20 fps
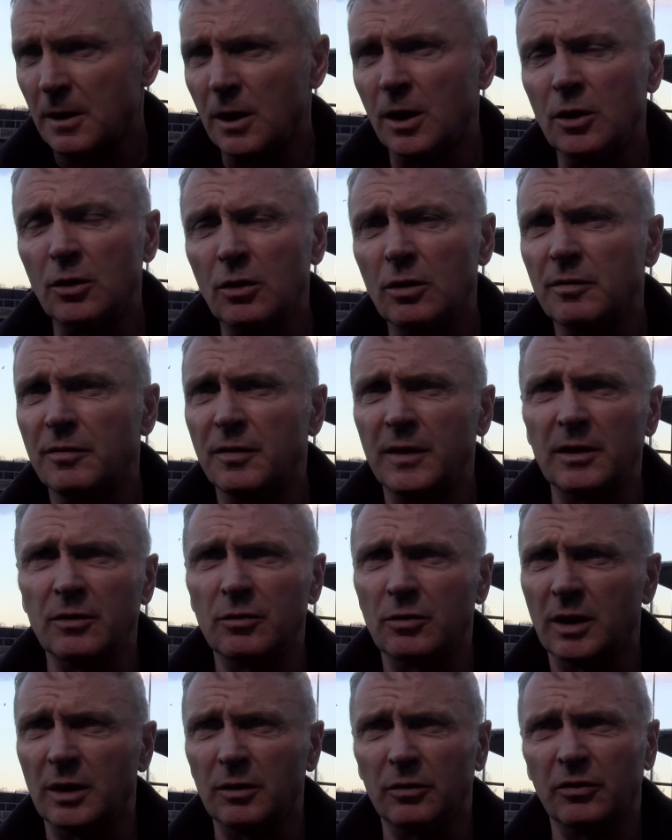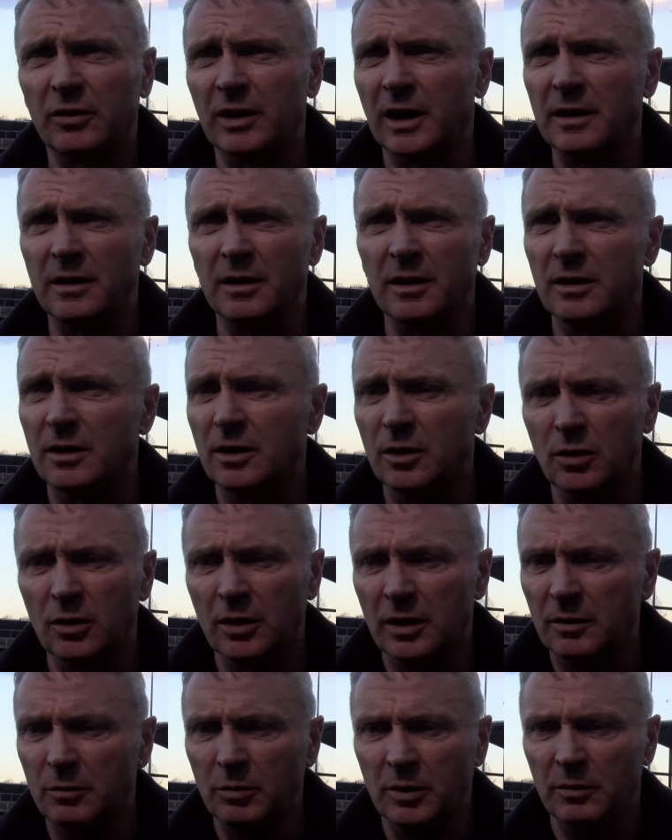Oh no, the fans are outstanding. You know,
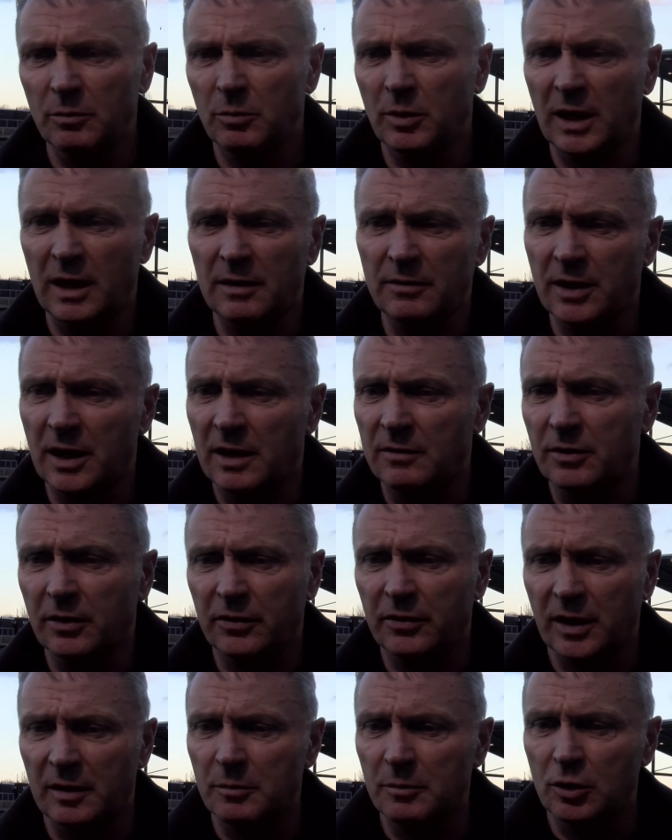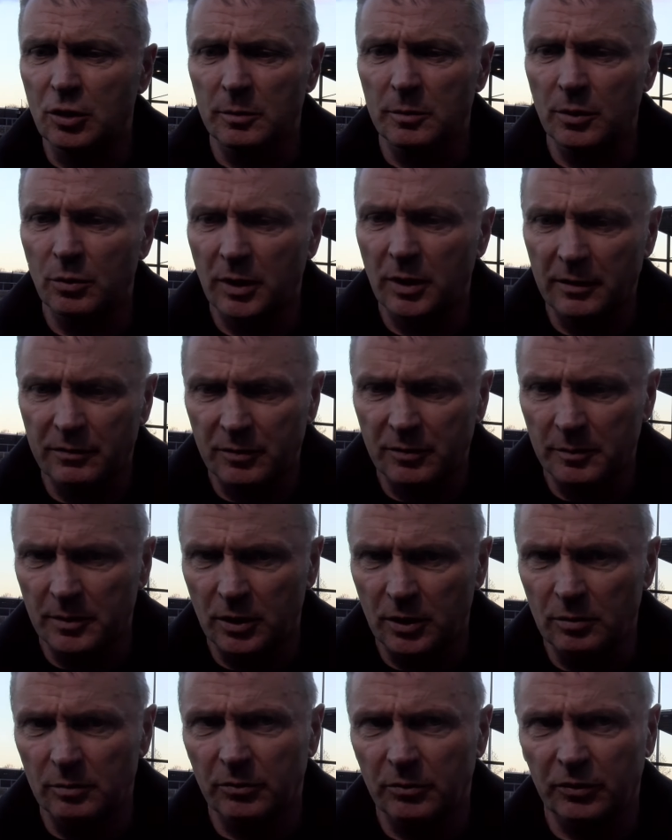we have it every time we come away from
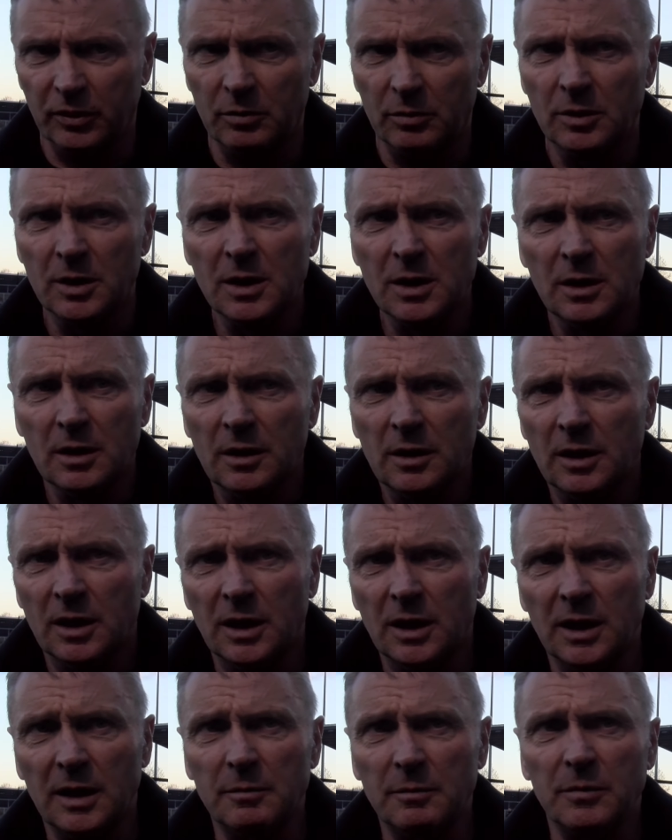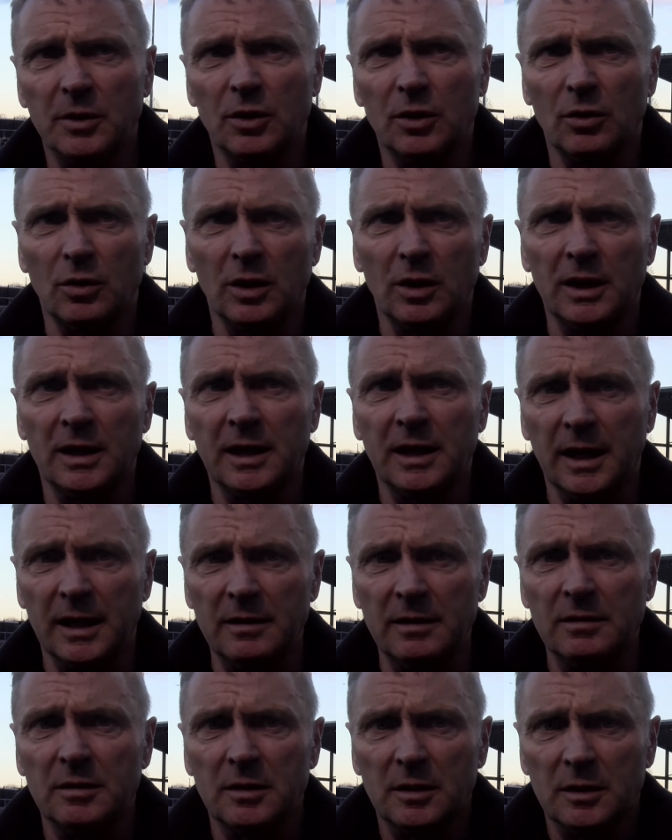home. So, you know,
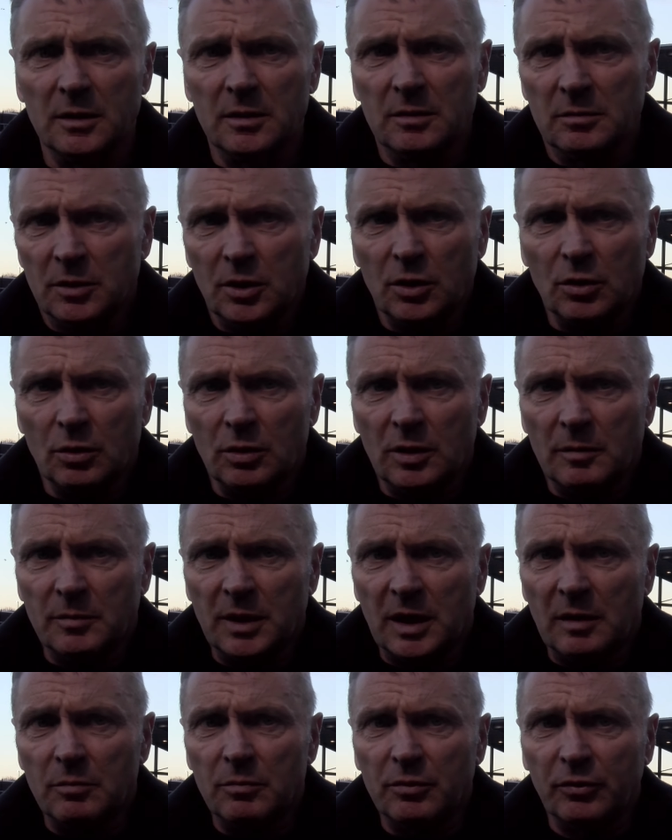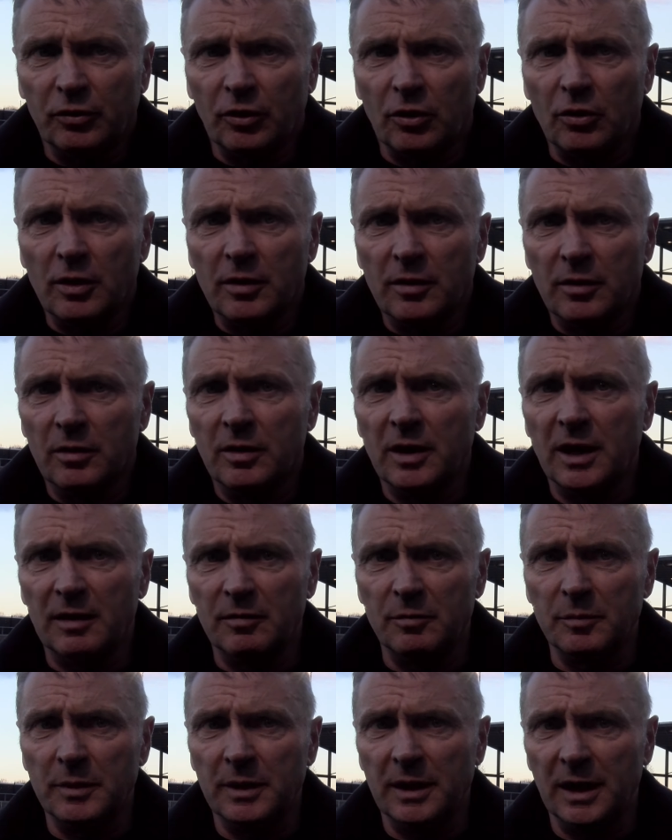again, you know, I'm sorry that they
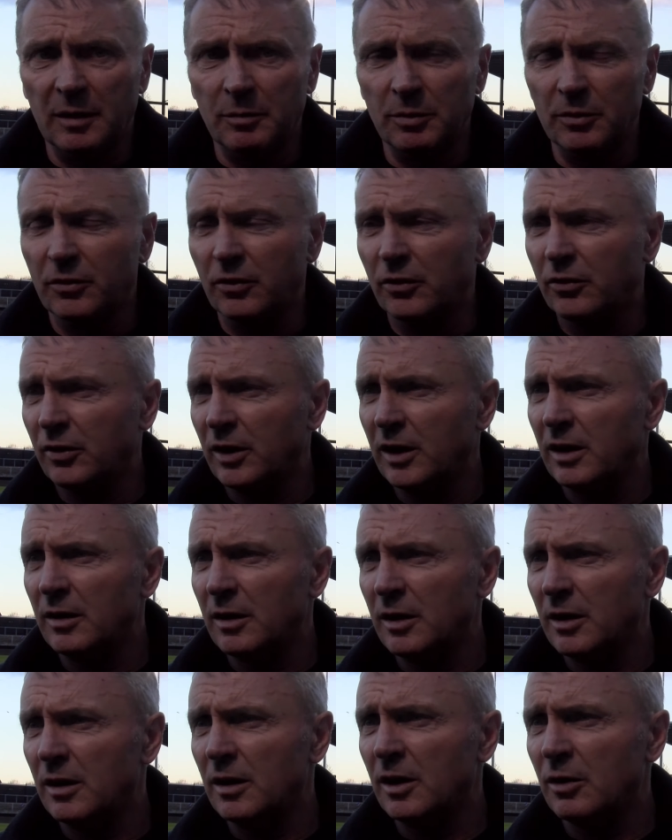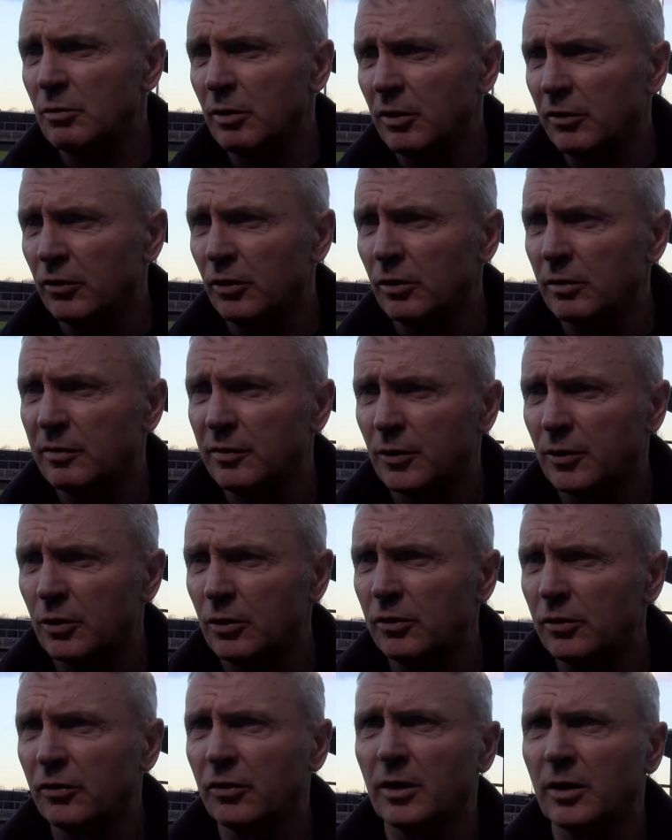haven't been able to see a result for
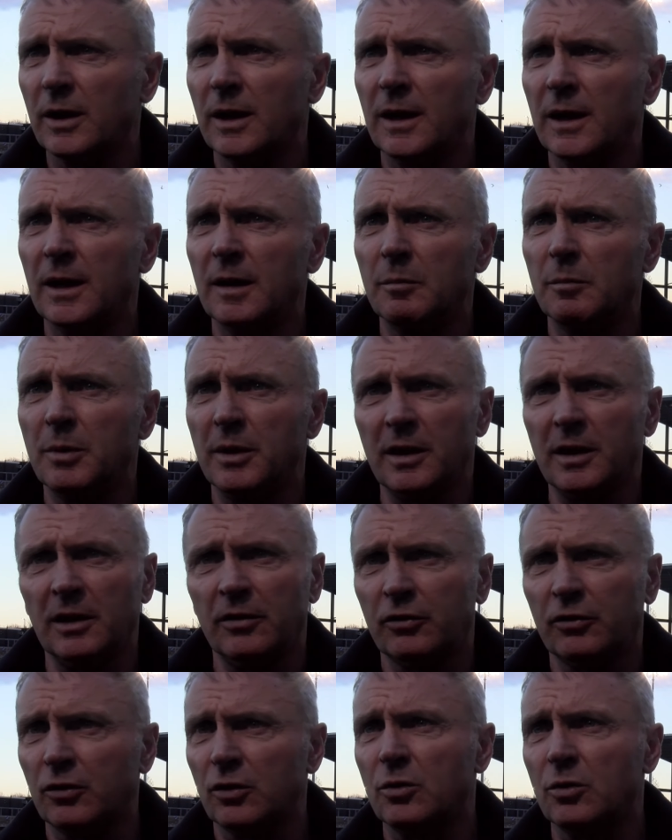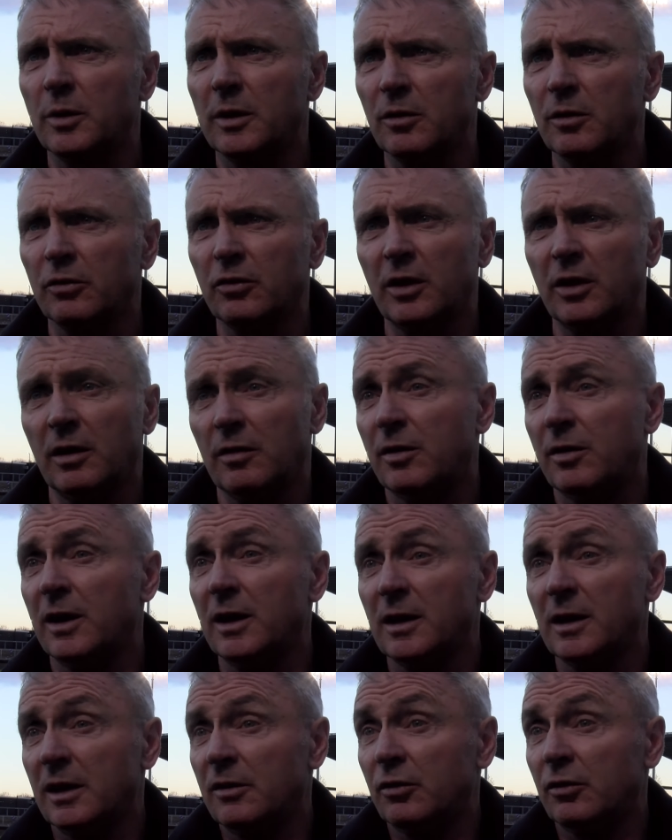us, but they stuck with us, and I
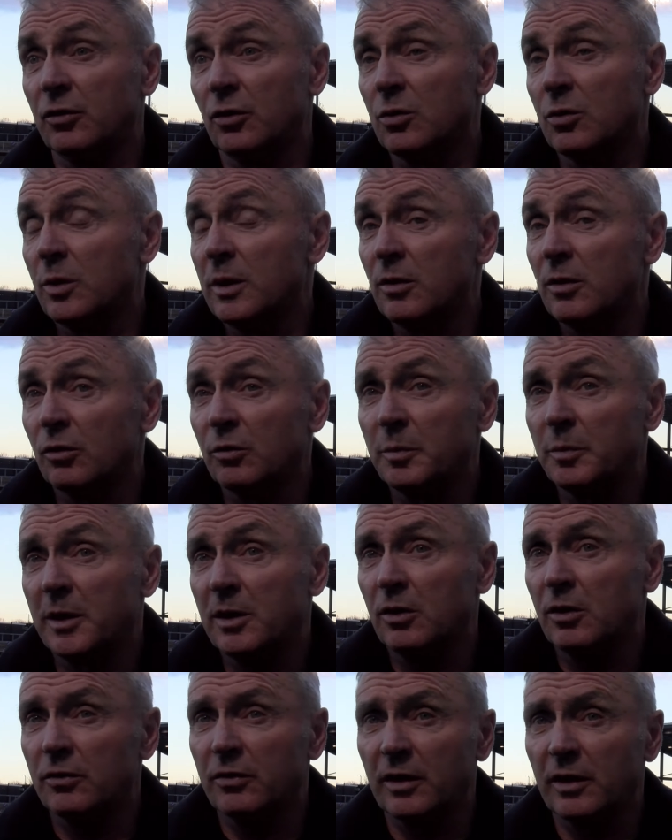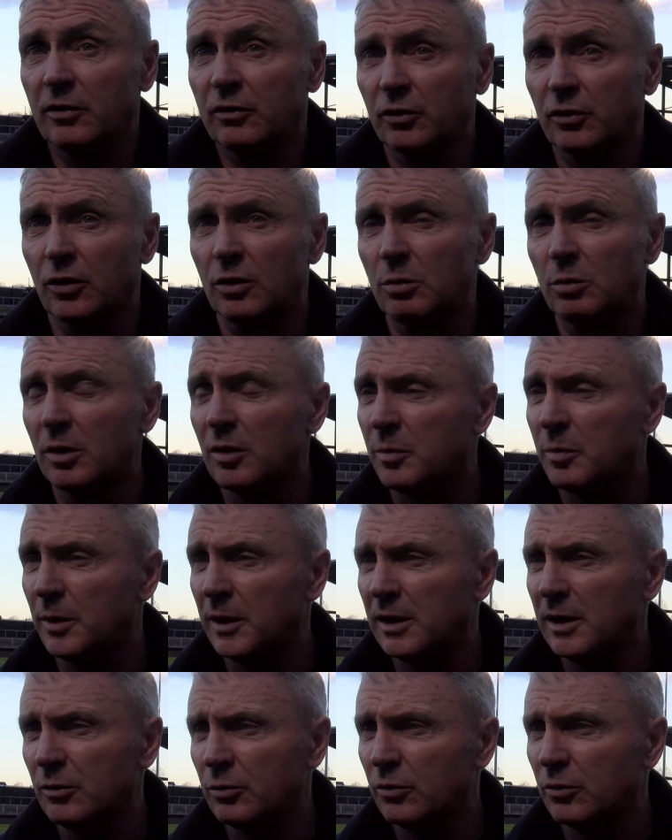think they stuck with us because they saw what the
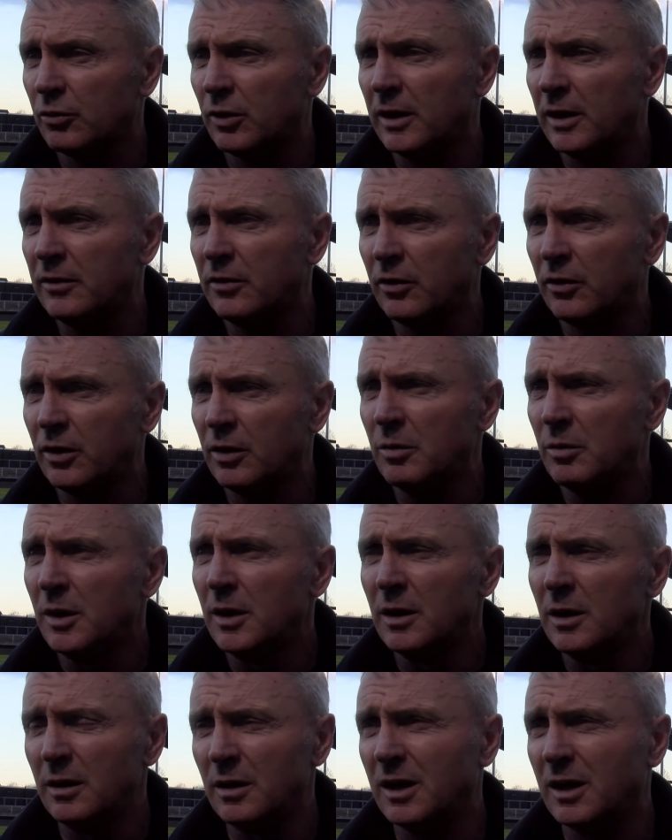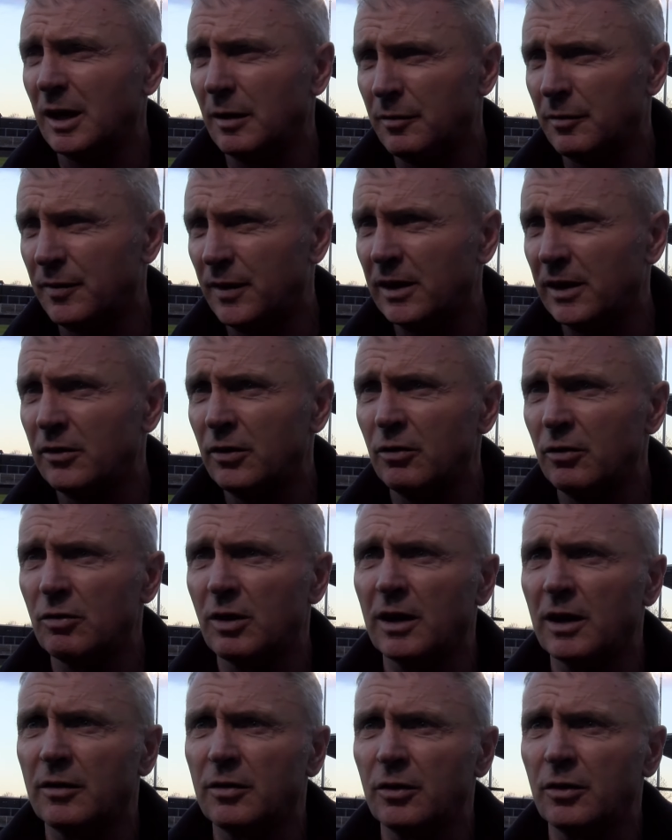players were trying to do, and they kept fighting
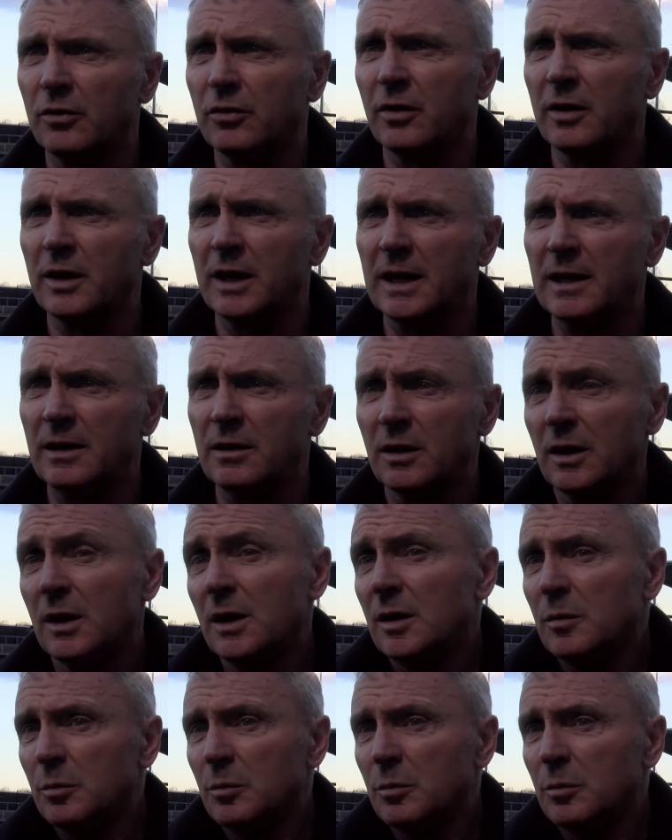right through to the end.